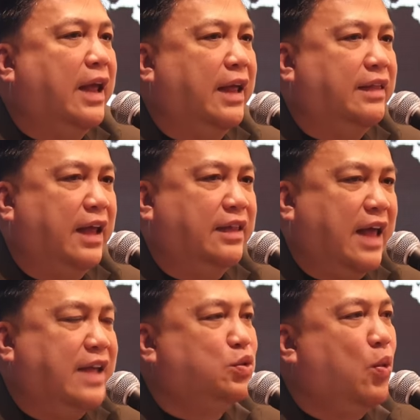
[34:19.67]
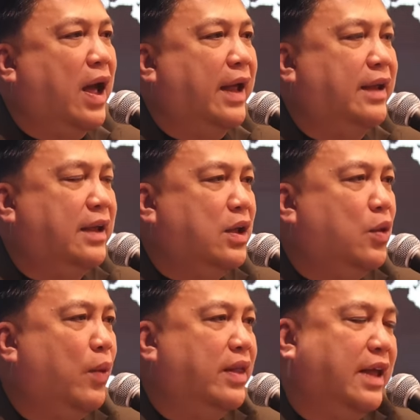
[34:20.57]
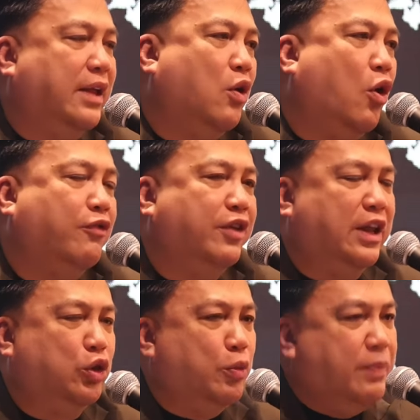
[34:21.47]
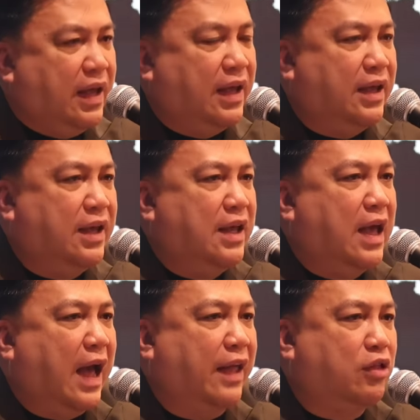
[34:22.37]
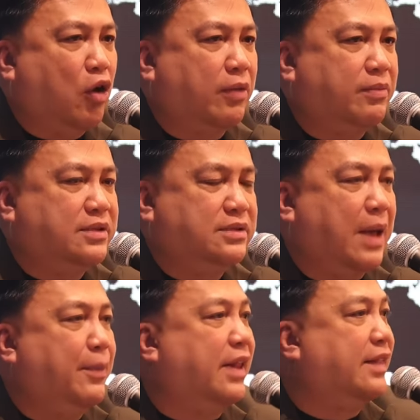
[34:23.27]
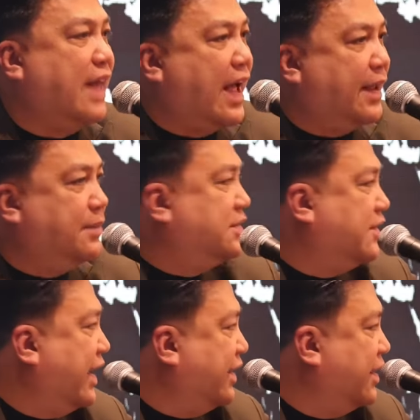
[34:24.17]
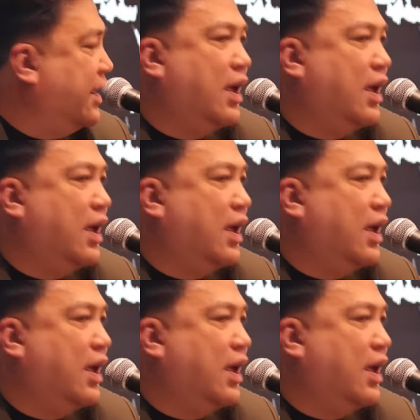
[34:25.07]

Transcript: and then that's why when they offered it to me, I thought several times, right?